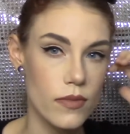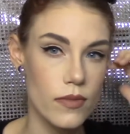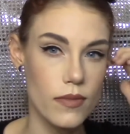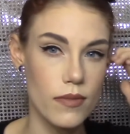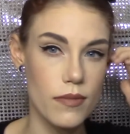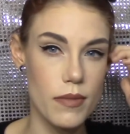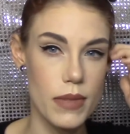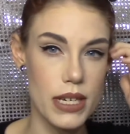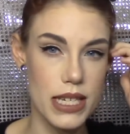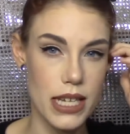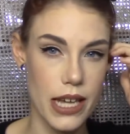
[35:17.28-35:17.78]

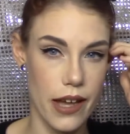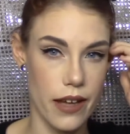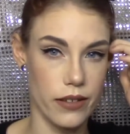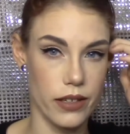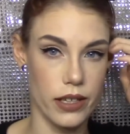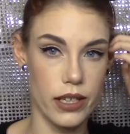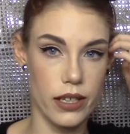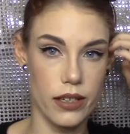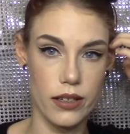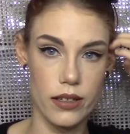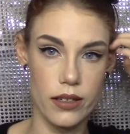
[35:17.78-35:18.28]

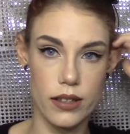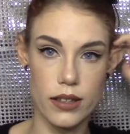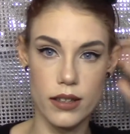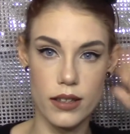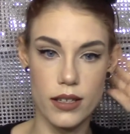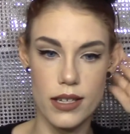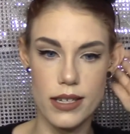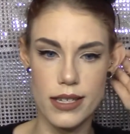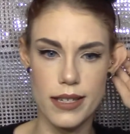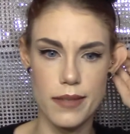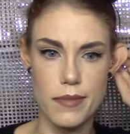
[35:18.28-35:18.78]
metallic,
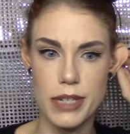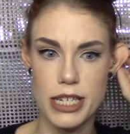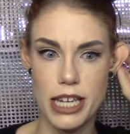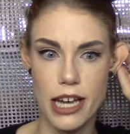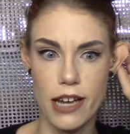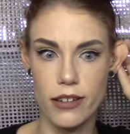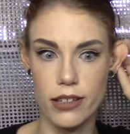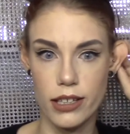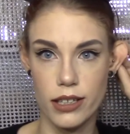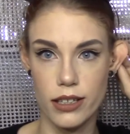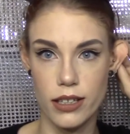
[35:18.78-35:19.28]
because the
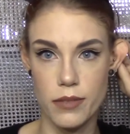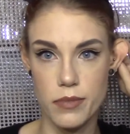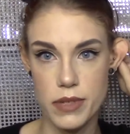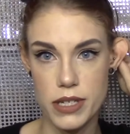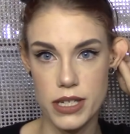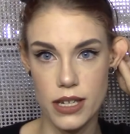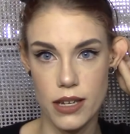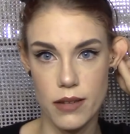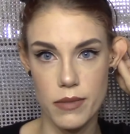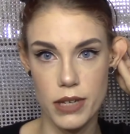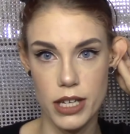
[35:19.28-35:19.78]
metallic lip is
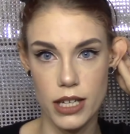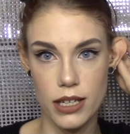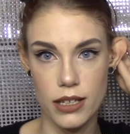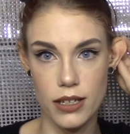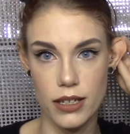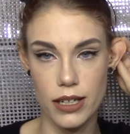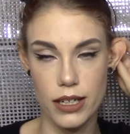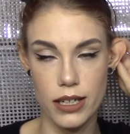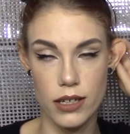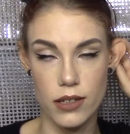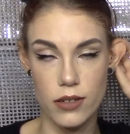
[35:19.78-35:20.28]
coming in
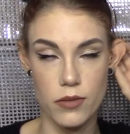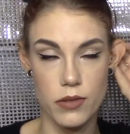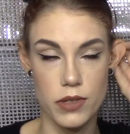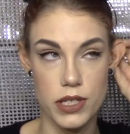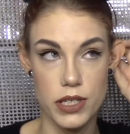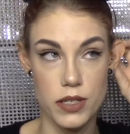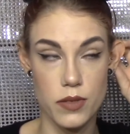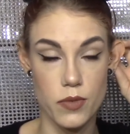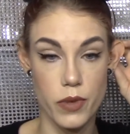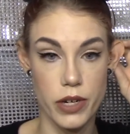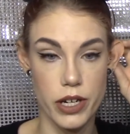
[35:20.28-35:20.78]
now, which
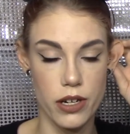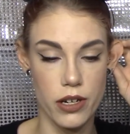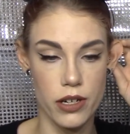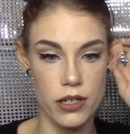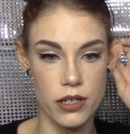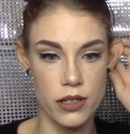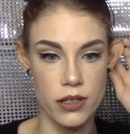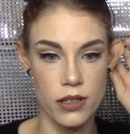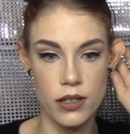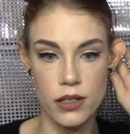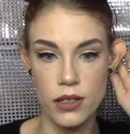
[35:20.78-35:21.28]
is weird.
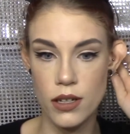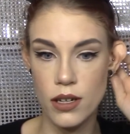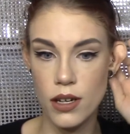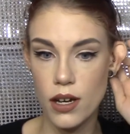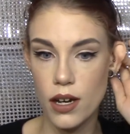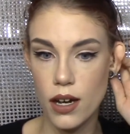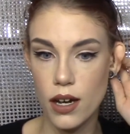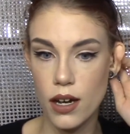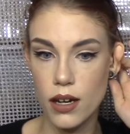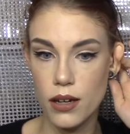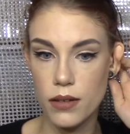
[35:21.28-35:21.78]

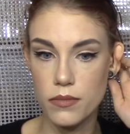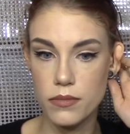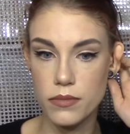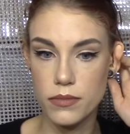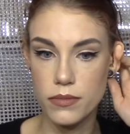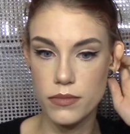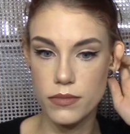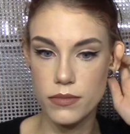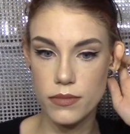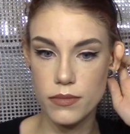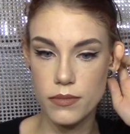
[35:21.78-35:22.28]

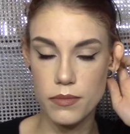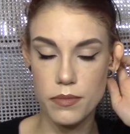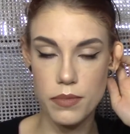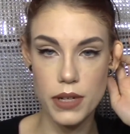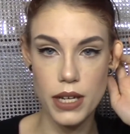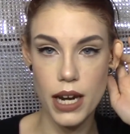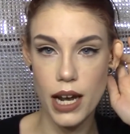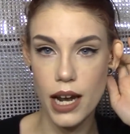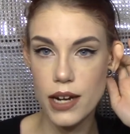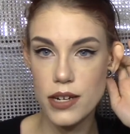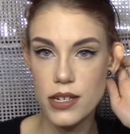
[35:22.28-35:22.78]

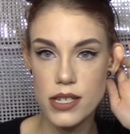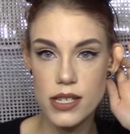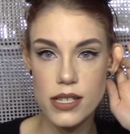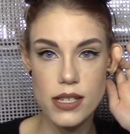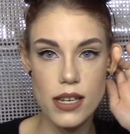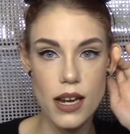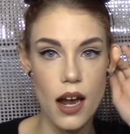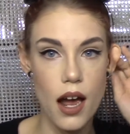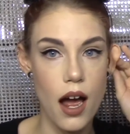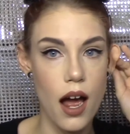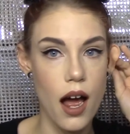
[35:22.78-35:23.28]
But
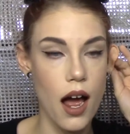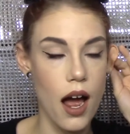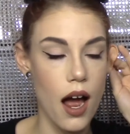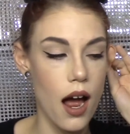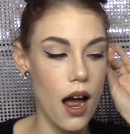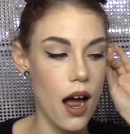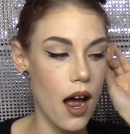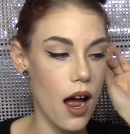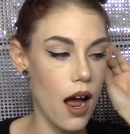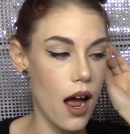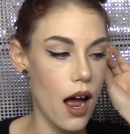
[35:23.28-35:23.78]

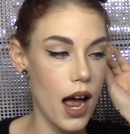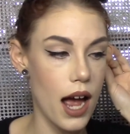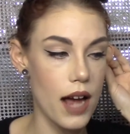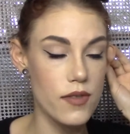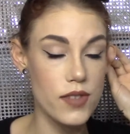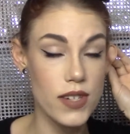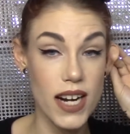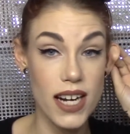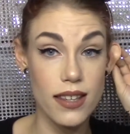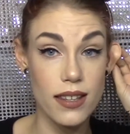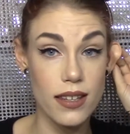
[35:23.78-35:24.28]
I've
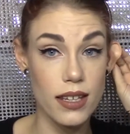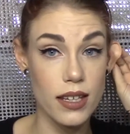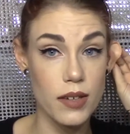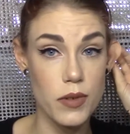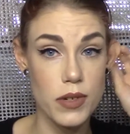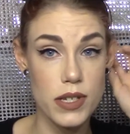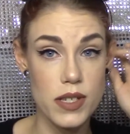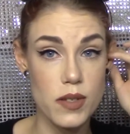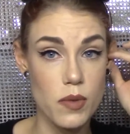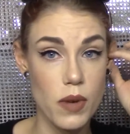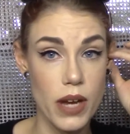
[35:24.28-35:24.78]
tried the
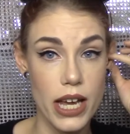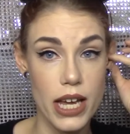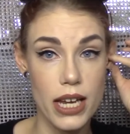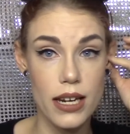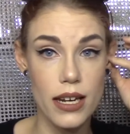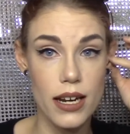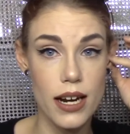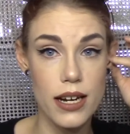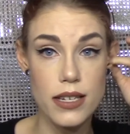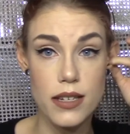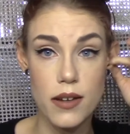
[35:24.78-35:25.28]
liquid suede
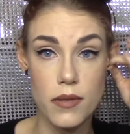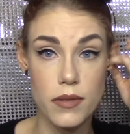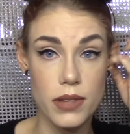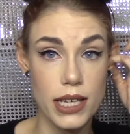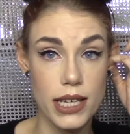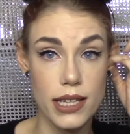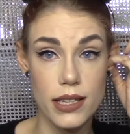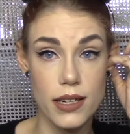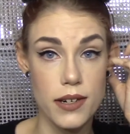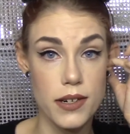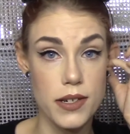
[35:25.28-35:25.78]
and I don't
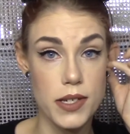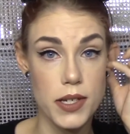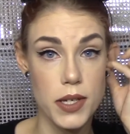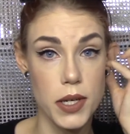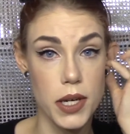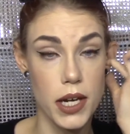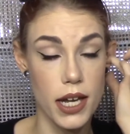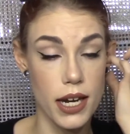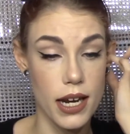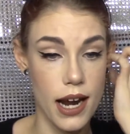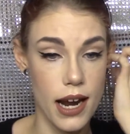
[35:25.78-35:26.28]
think they're as
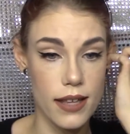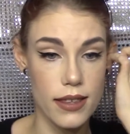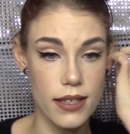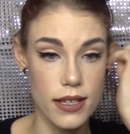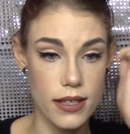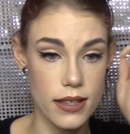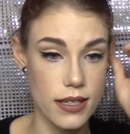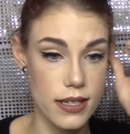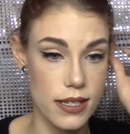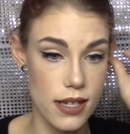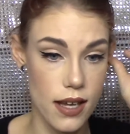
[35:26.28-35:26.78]
good. I
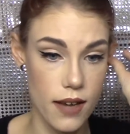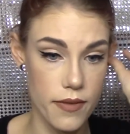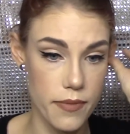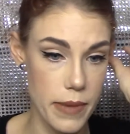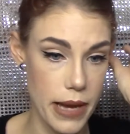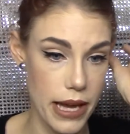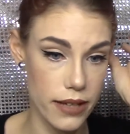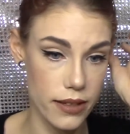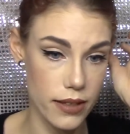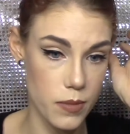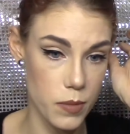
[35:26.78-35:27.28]
think the soft
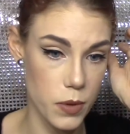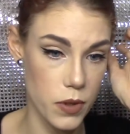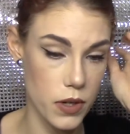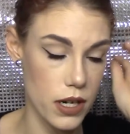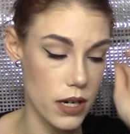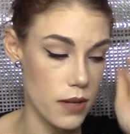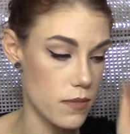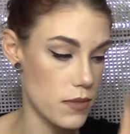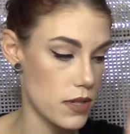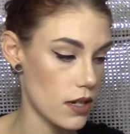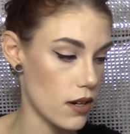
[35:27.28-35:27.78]
matte lip
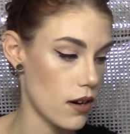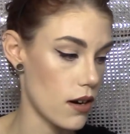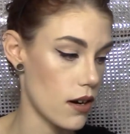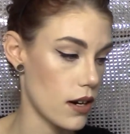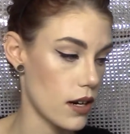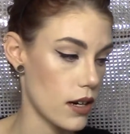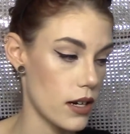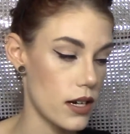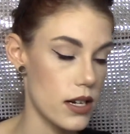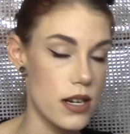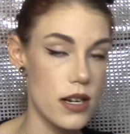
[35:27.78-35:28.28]
creams
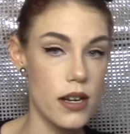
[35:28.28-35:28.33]
are